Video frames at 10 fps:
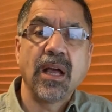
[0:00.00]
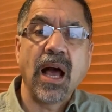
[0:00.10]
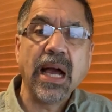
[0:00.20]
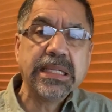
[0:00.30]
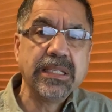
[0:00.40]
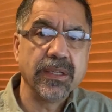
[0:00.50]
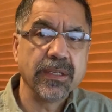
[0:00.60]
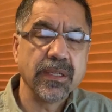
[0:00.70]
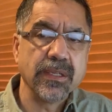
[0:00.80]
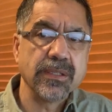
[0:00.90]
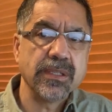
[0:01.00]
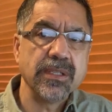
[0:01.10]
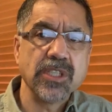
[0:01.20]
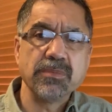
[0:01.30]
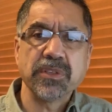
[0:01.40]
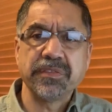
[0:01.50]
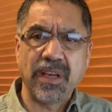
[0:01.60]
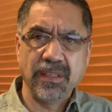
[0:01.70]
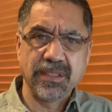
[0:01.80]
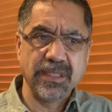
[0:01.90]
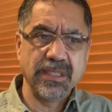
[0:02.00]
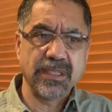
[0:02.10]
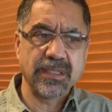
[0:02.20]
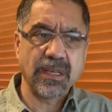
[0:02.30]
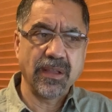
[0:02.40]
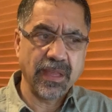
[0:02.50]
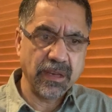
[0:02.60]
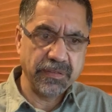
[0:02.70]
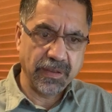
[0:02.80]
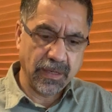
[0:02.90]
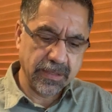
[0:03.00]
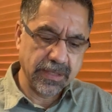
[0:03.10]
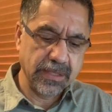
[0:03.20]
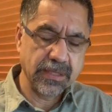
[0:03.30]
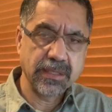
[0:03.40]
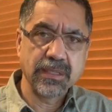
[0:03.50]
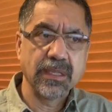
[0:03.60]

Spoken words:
ideas in terms of fallacies. Are there any fallacies?